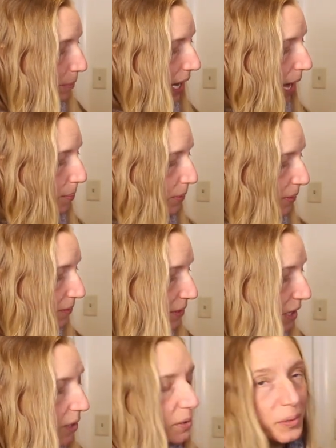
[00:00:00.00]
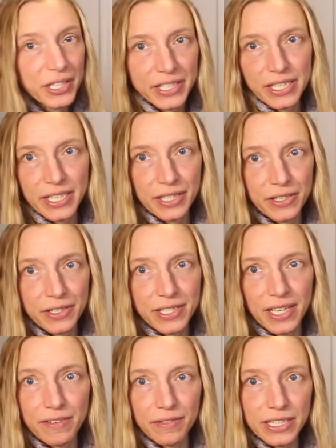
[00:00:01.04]
pop of color work in here to
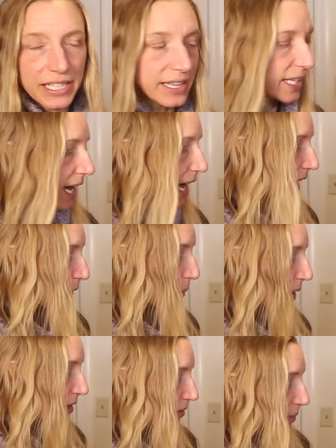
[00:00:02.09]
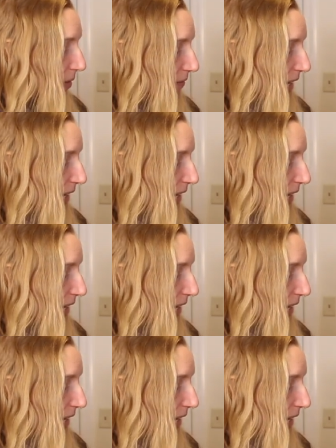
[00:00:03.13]
kind of lead the eye away from the